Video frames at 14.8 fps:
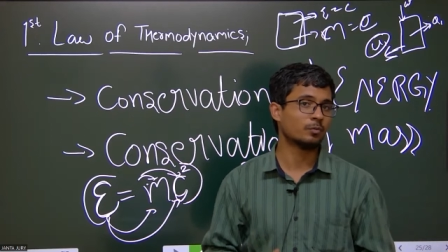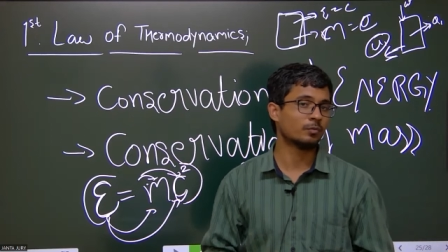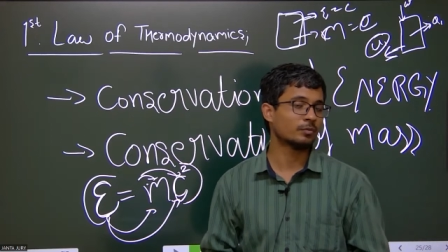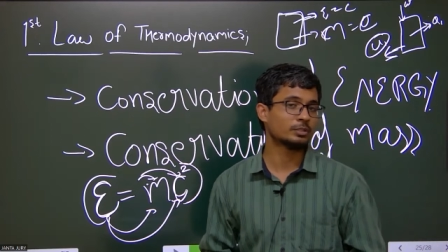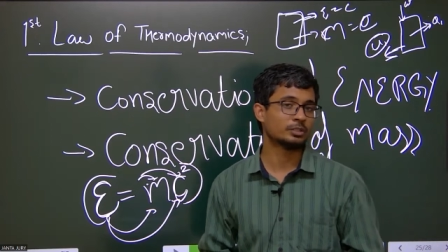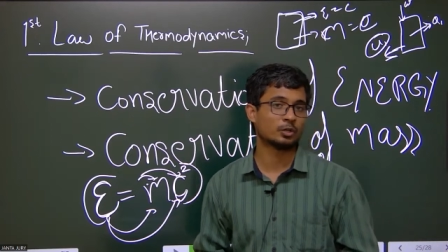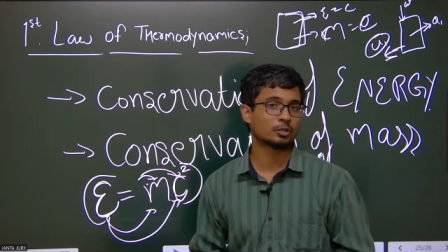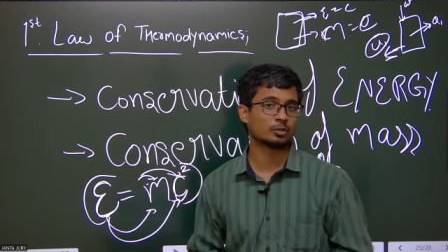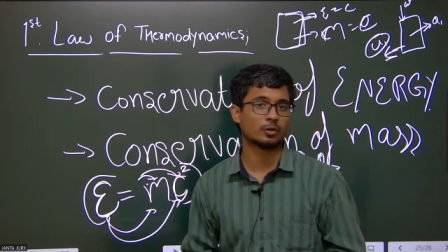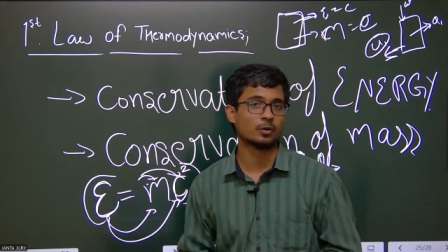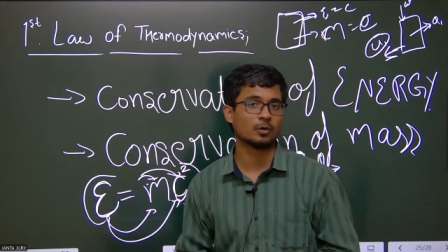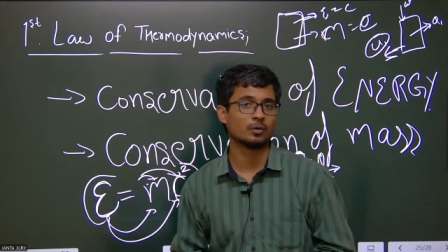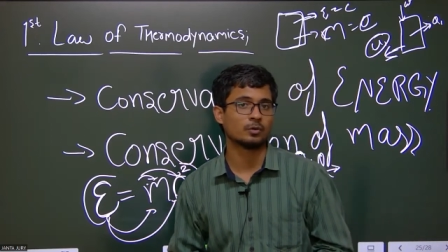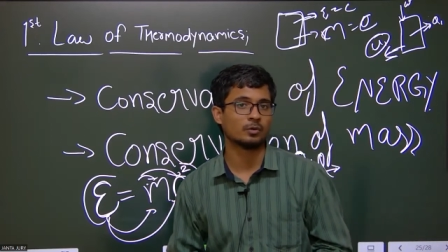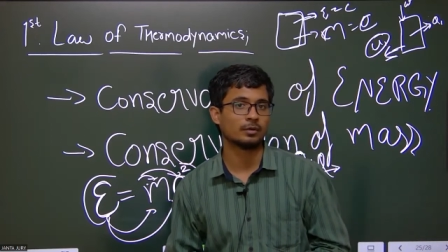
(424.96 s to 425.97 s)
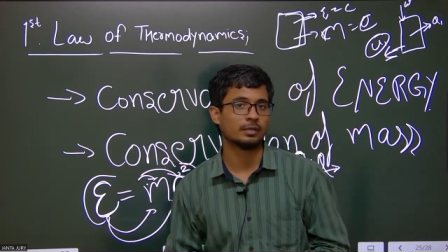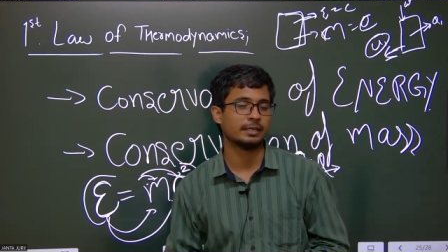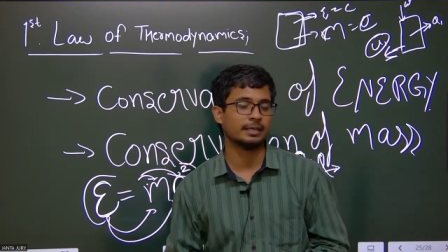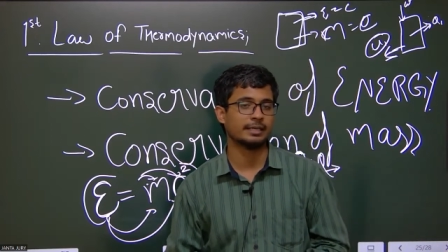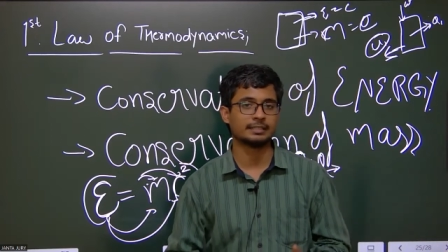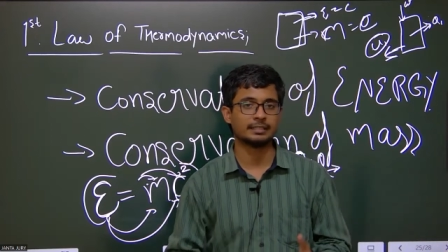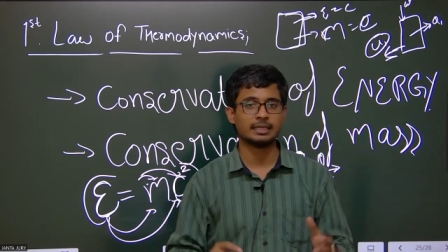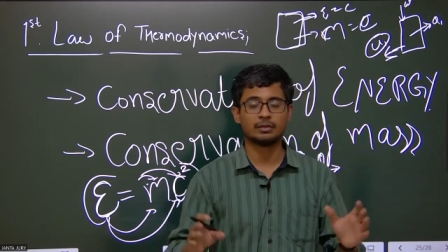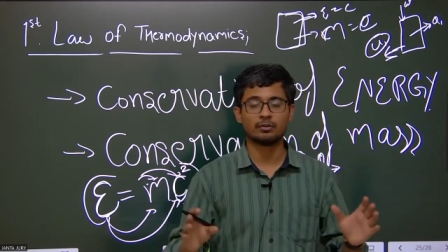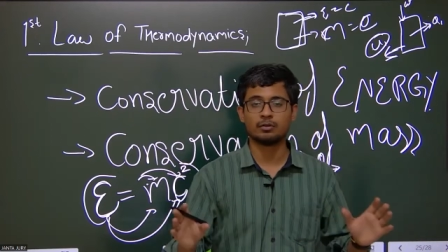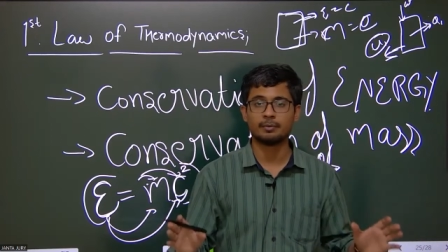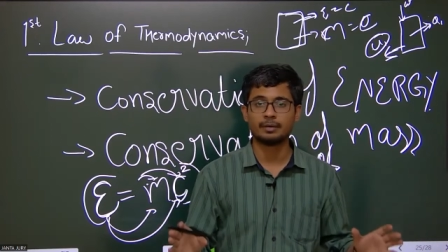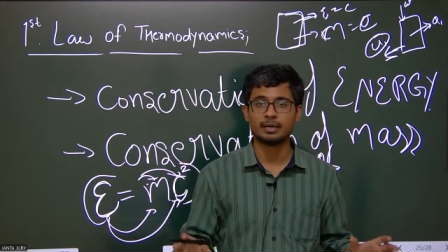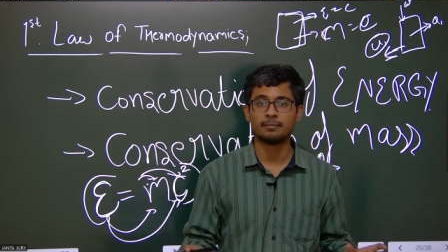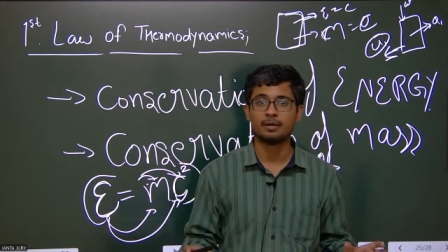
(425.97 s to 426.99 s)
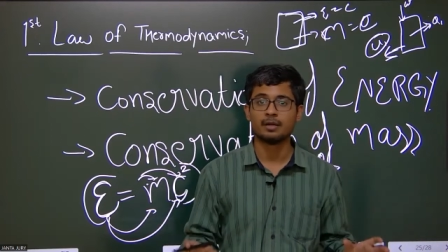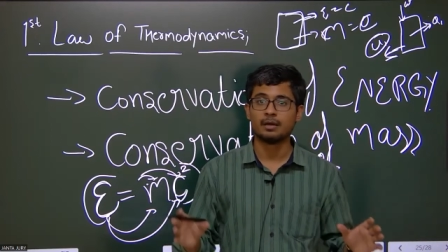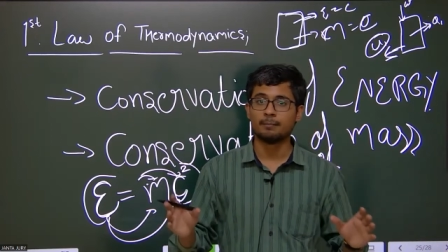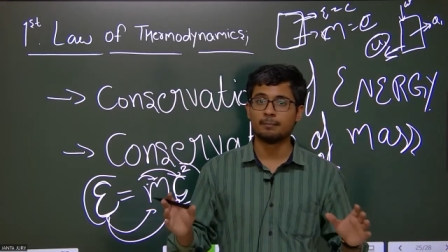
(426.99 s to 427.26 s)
know, zeroth law, it is in equilibrium.